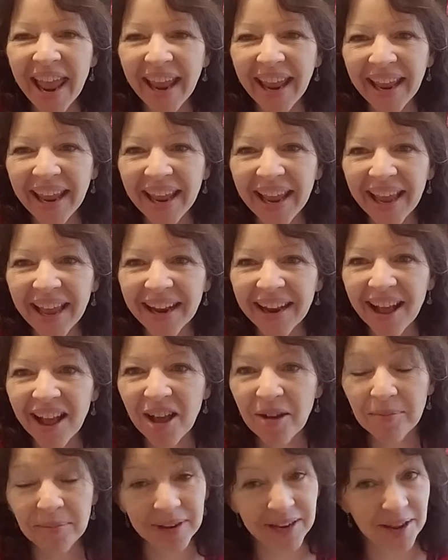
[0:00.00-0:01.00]
And
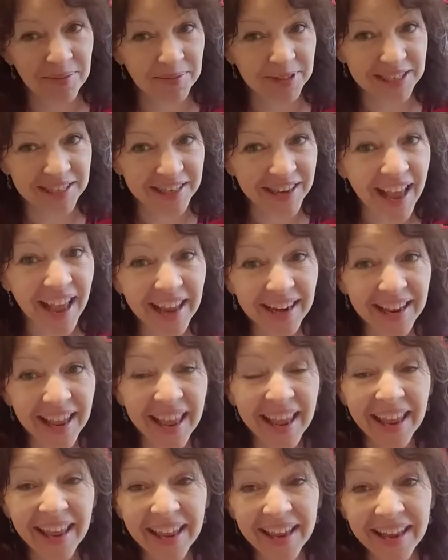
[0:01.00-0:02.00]
my name is Annette,
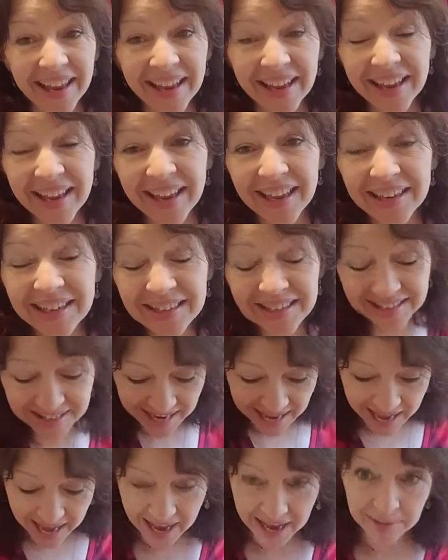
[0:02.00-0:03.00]
and
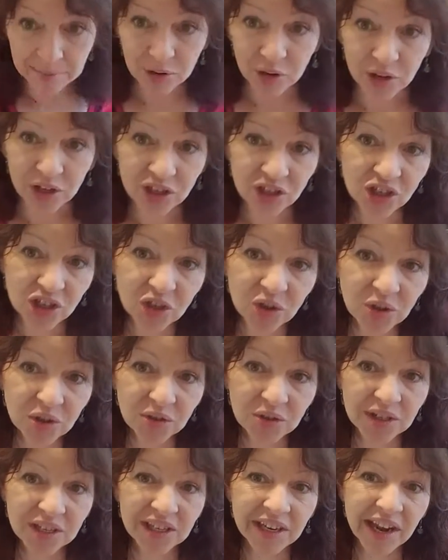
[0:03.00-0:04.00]
I am going to show you
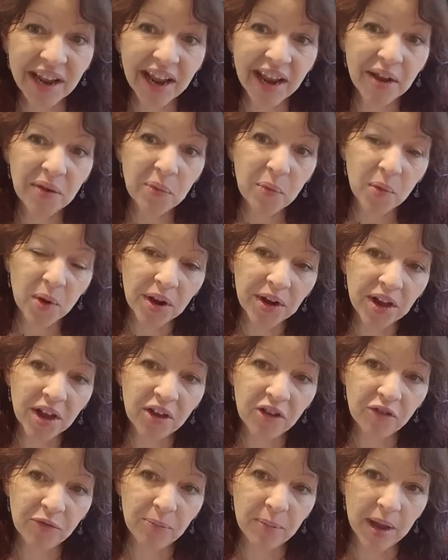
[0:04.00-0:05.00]
today one
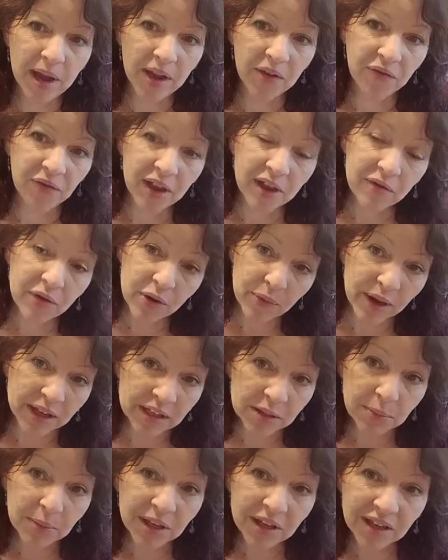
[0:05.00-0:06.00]
of my favorite
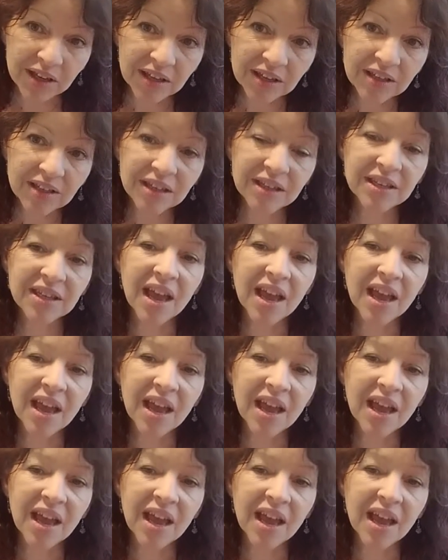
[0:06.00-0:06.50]
recipes